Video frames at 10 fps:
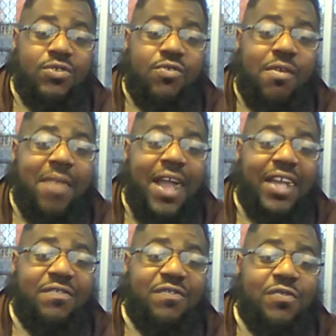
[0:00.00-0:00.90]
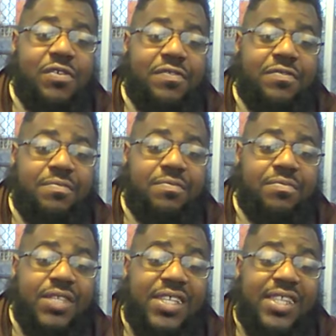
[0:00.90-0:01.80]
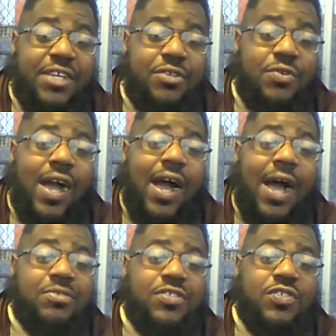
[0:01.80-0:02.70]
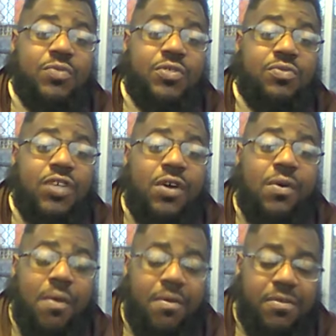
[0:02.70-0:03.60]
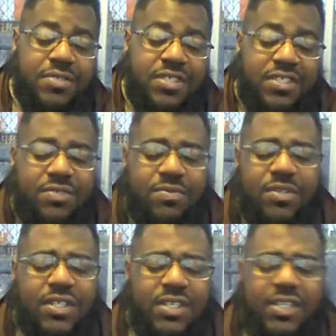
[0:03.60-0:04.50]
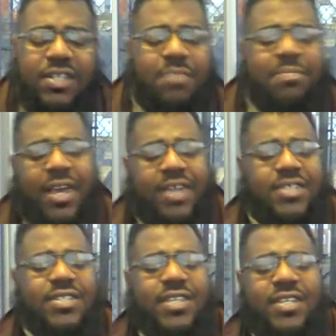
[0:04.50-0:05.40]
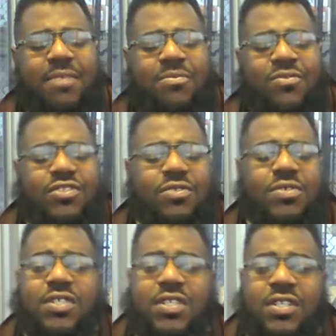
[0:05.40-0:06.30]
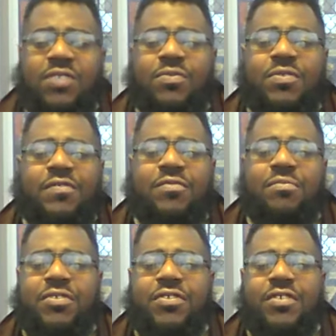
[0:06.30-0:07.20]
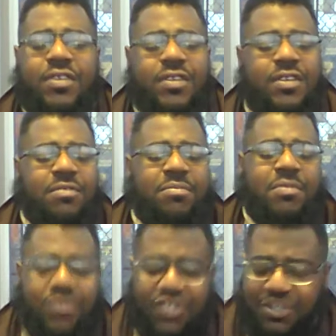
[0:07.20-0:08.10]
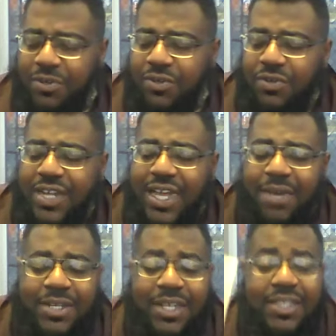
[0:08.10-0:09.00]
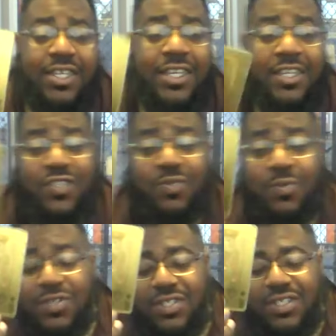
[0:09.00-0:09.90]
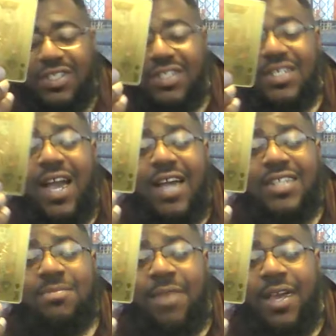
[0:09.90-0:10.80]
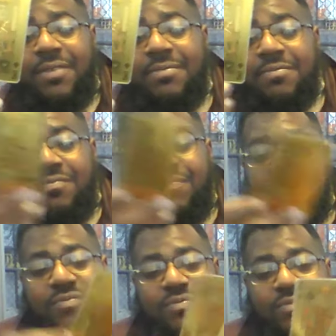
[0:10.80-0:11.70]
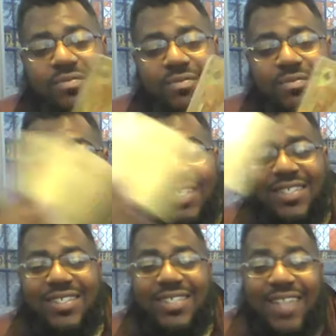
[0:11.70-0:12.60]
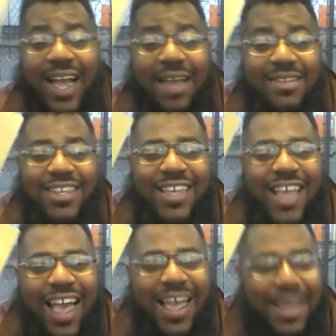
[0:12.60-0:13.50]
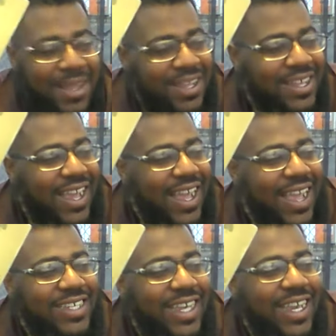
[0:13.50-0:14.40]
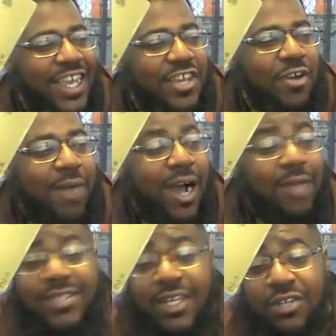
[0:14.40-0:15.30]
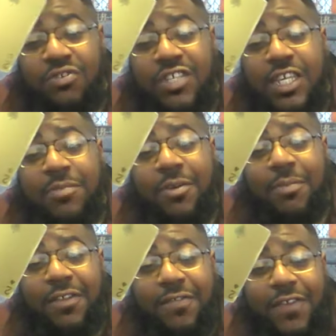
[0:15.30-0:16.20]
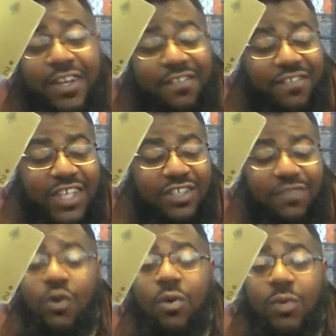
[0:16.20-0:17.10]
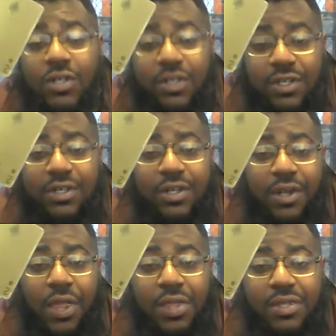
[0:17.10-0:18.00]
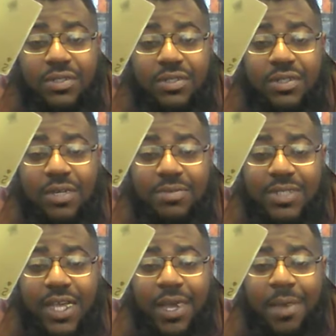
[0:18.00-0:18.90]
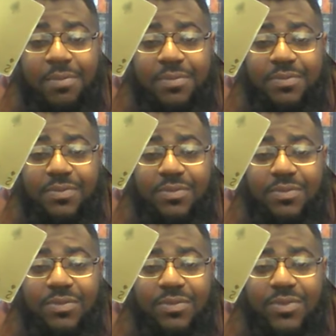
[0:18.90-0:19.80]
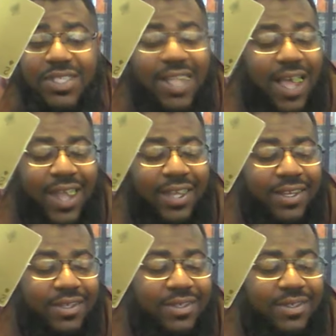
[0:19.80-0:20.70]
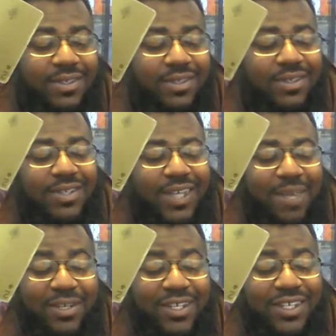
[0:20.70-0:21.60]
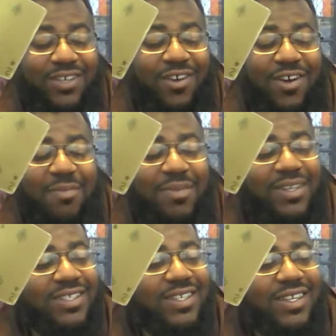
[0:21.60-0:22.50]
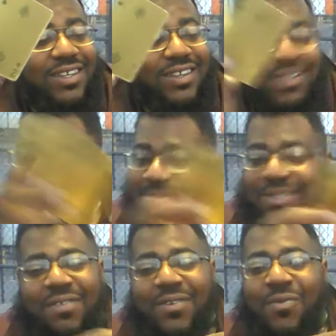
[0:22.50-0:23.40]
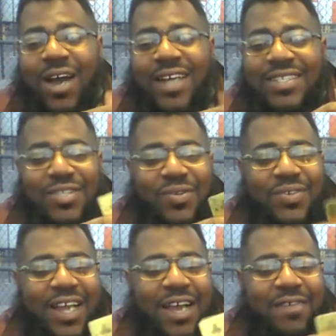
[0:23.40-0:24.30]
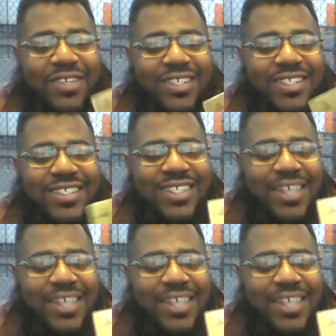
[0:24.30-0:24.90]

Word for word: going back and forth, thinking you got options when you don't. This is really looking in the past. I take that more so as looking in the rearview mirror. Put more smoke on that. We got the King of Swords. This is a God smack. Scott, AKA your mom telling you to keep your motherfucking face forward. You know what I'm saying? It's like, gotta pick another card, but this is Seven of Wands, total conflict. This is the